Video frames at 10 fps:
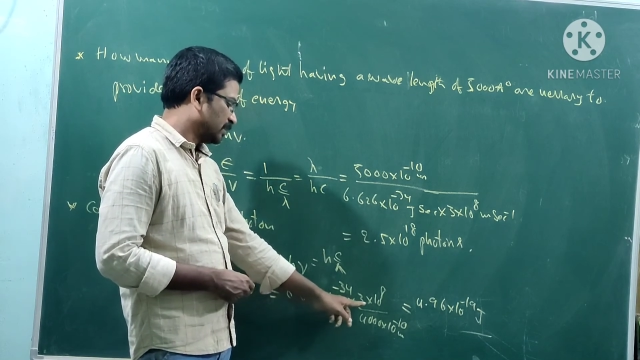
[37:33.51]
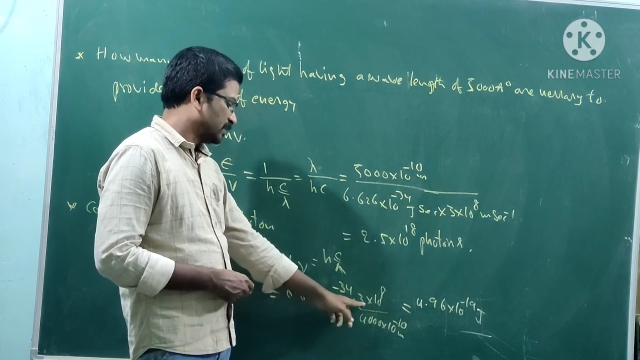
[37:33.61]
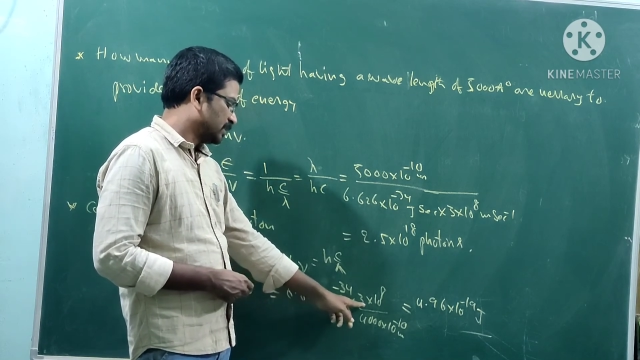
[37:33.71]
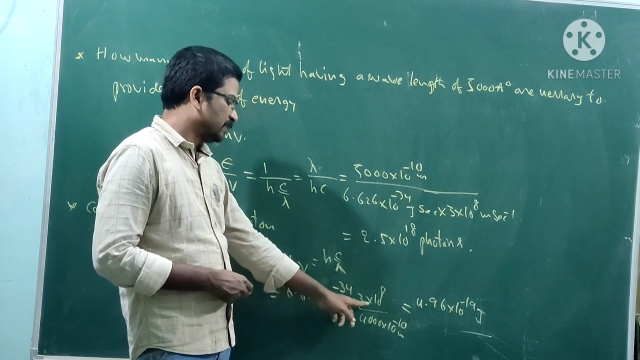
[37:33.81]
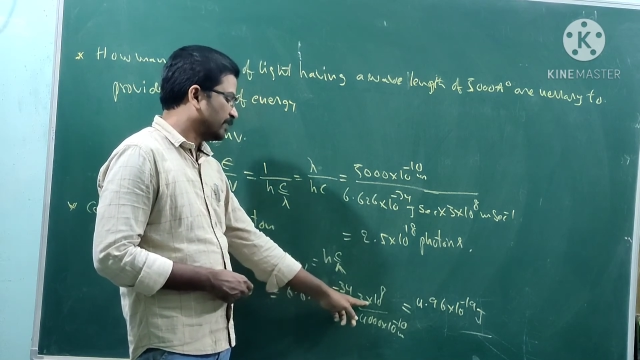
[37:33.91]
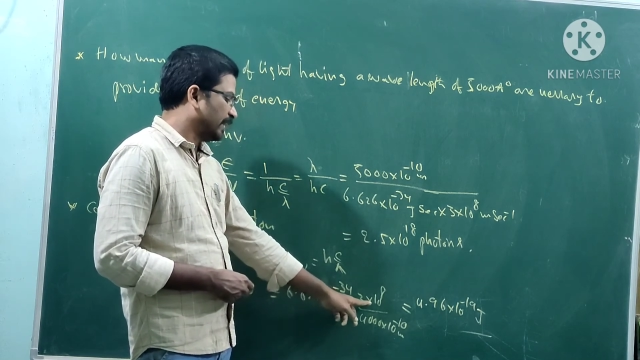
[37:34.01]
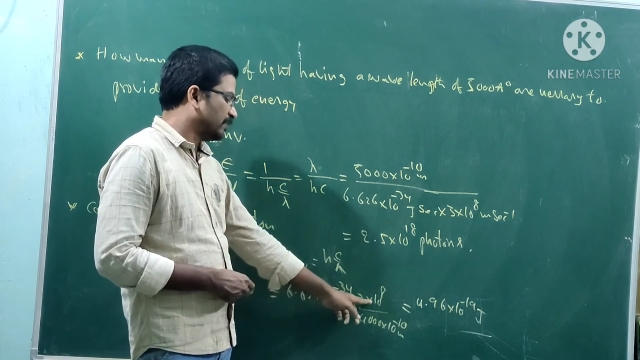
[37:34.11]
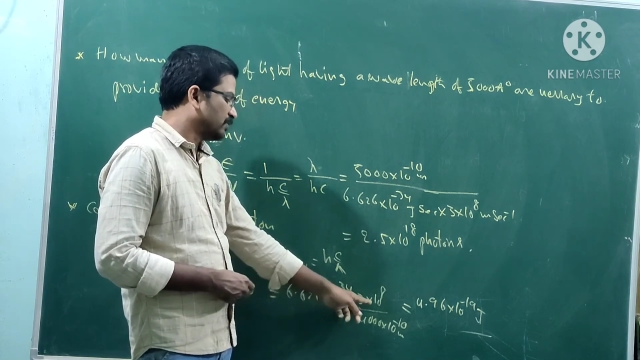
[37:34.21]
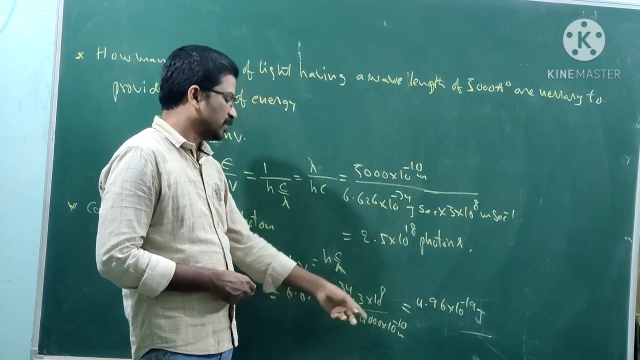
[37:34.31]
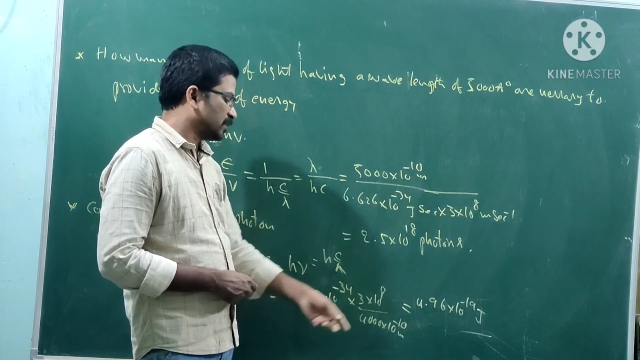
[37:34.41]
C
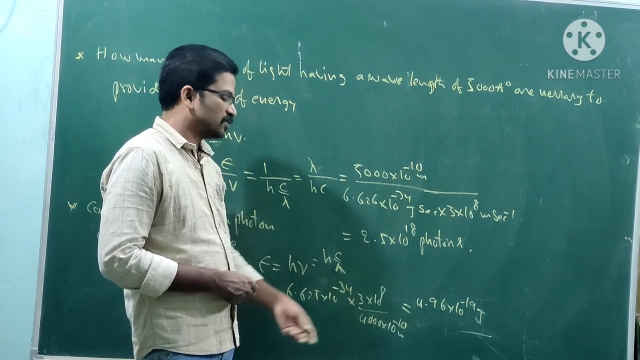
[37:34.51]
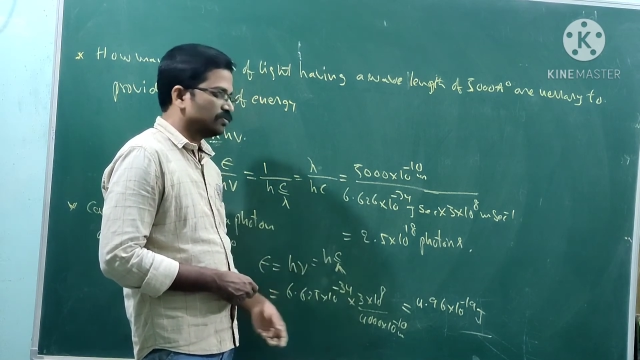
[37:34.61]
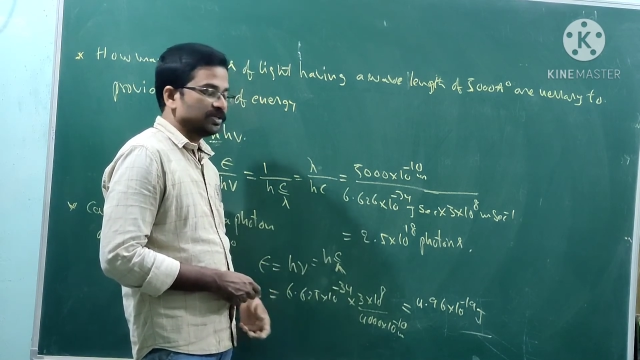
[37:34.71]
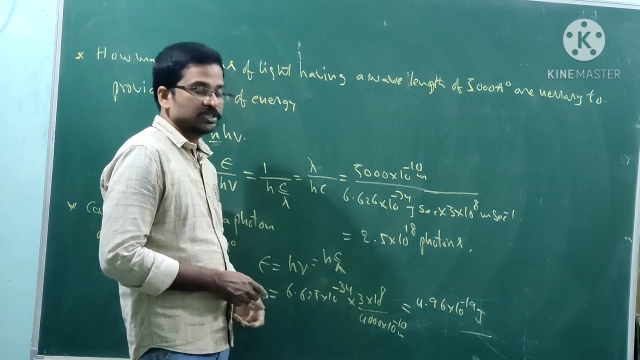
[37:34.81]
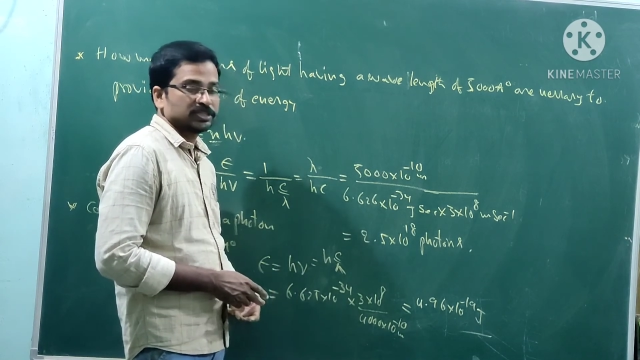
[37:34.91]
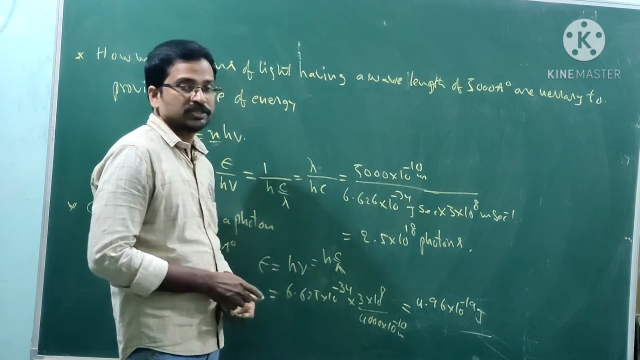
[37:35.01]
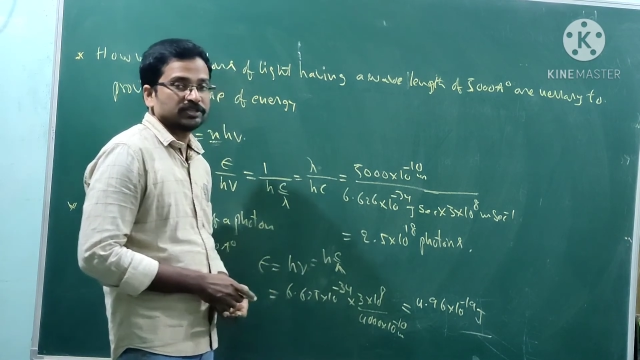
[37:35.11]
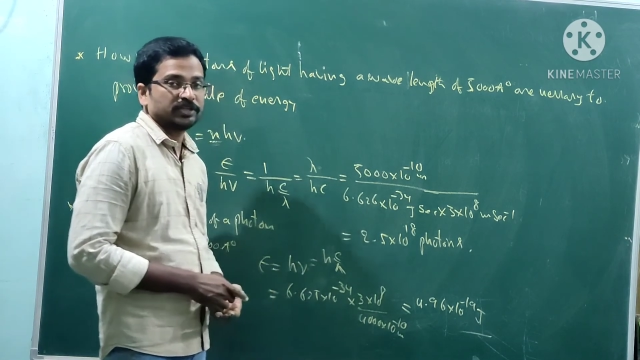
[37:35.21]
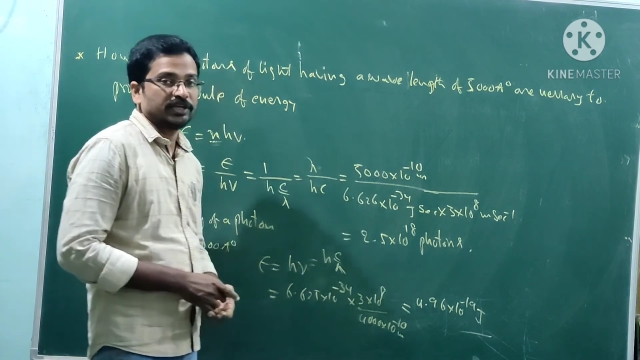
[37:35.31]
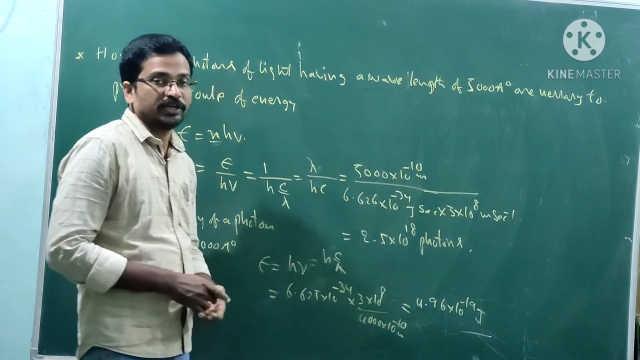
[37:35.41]
value is also fixed,
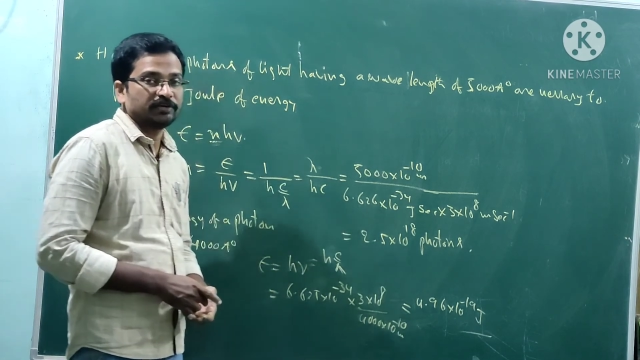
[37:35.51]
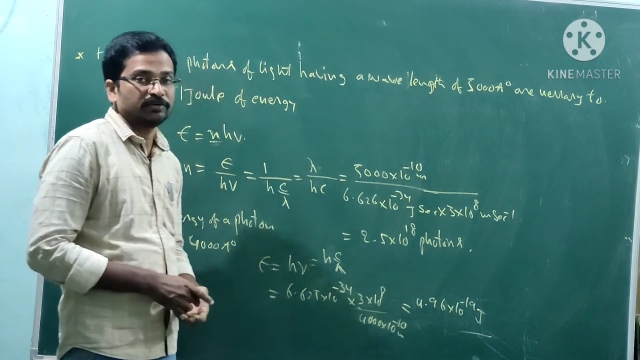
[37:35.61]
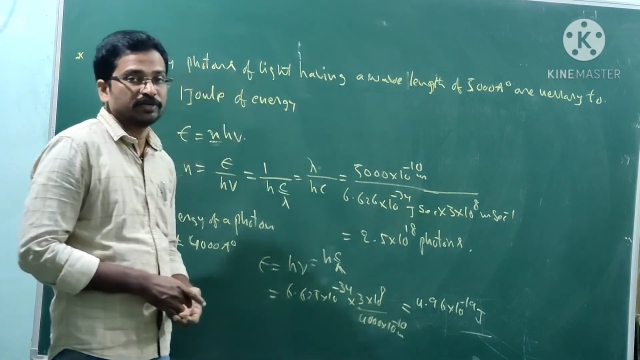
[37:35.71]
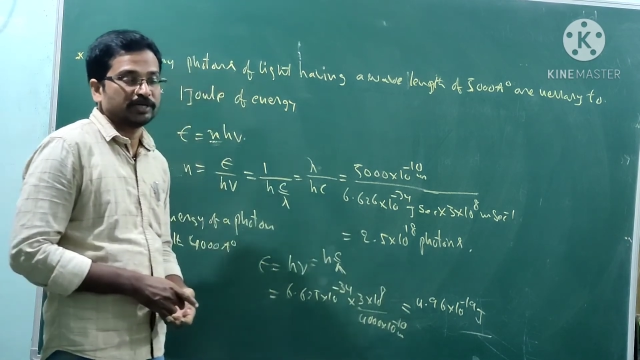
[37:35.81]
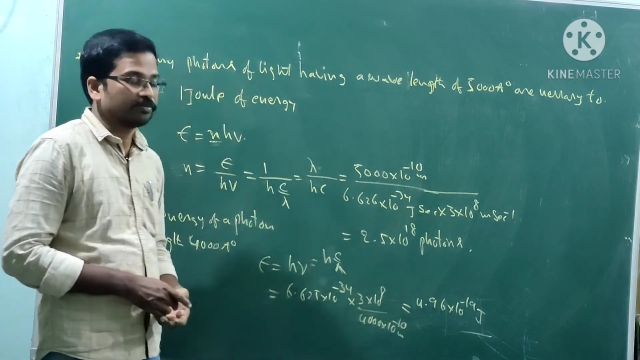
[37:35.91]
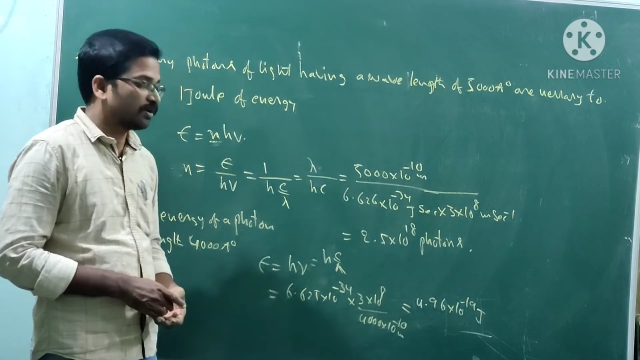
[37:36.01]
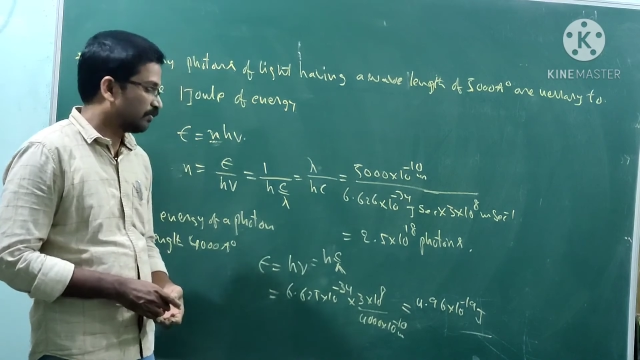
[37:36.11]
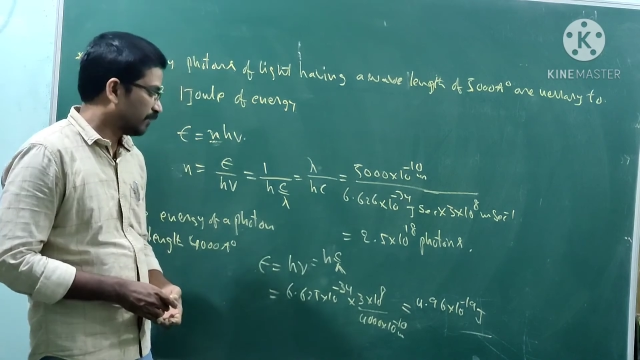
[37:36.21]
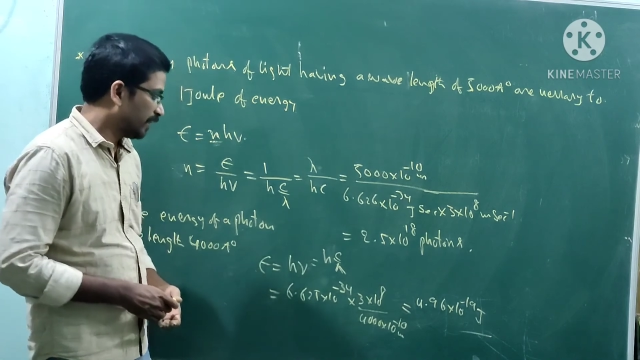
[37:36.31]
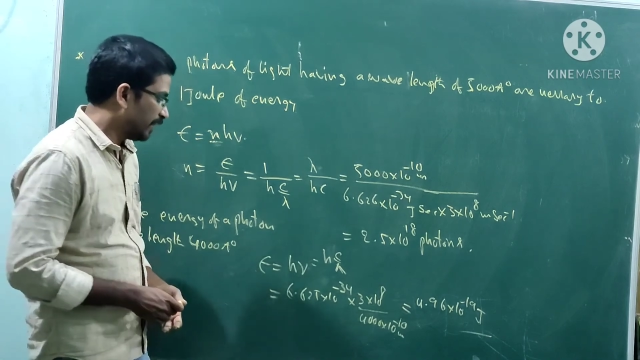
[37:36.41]
3 into 10 to the power
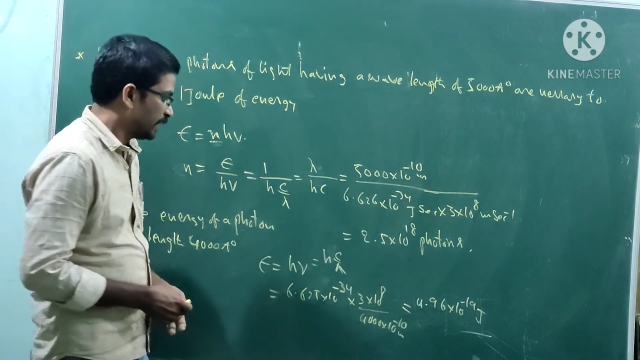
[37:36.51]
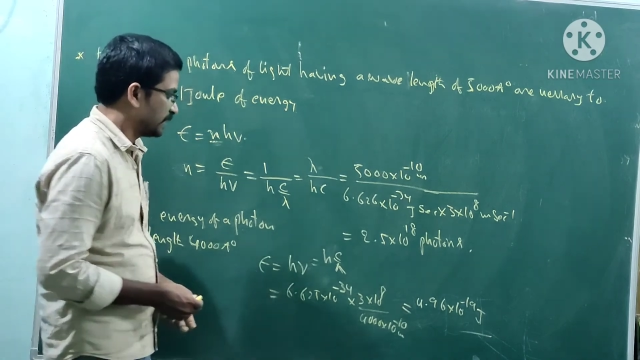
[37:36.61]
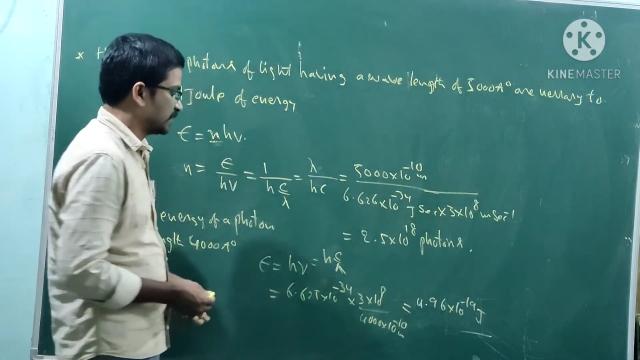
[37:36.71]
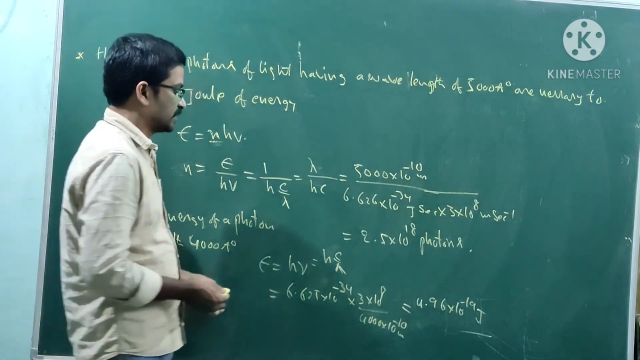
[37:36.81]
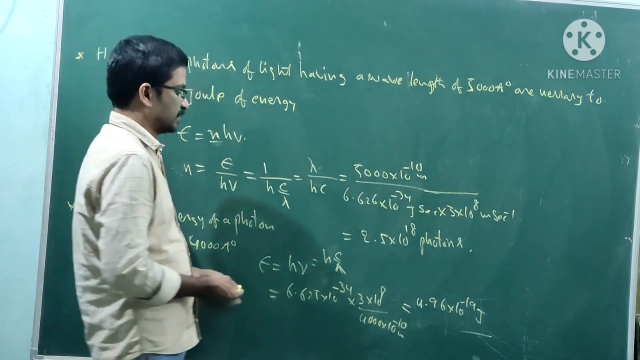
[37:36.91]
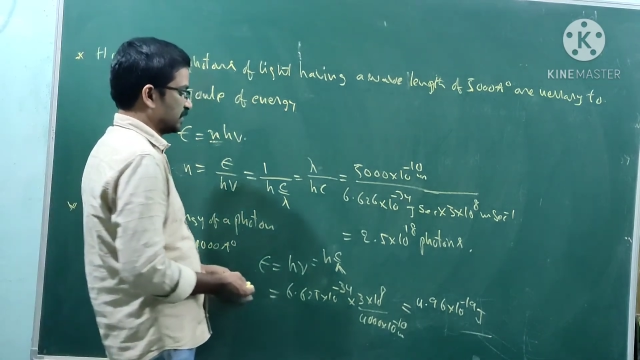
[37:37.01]
of 8